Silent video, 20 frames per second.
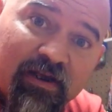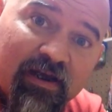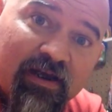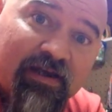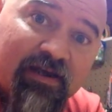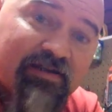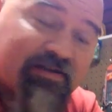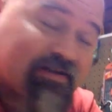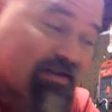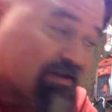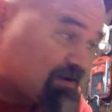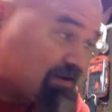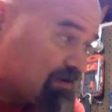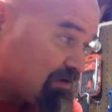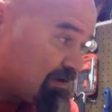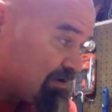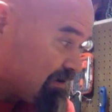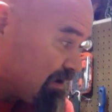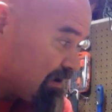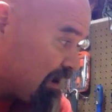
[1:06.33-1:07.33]
lines,
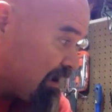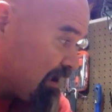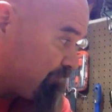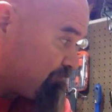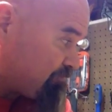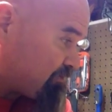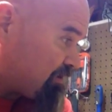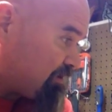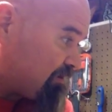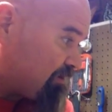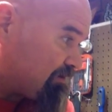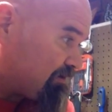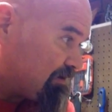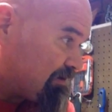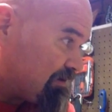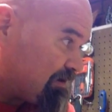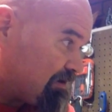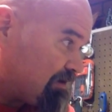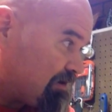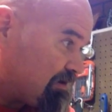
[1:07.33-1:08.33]
except
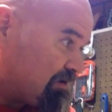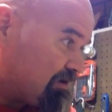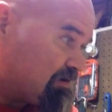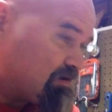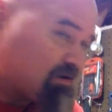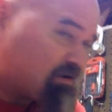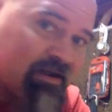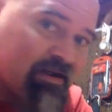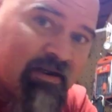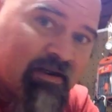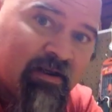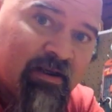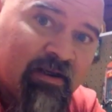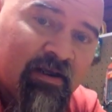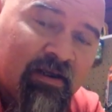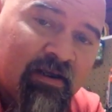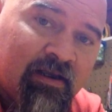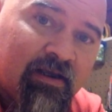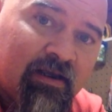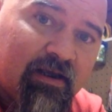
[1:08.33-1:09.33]
on these,
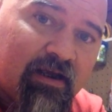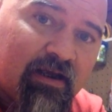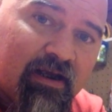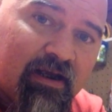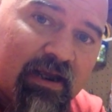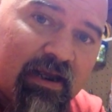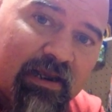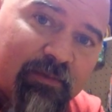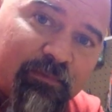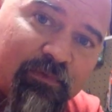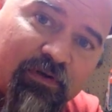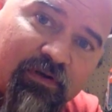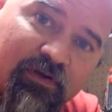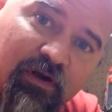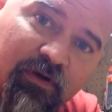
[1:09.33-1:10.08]
I am going to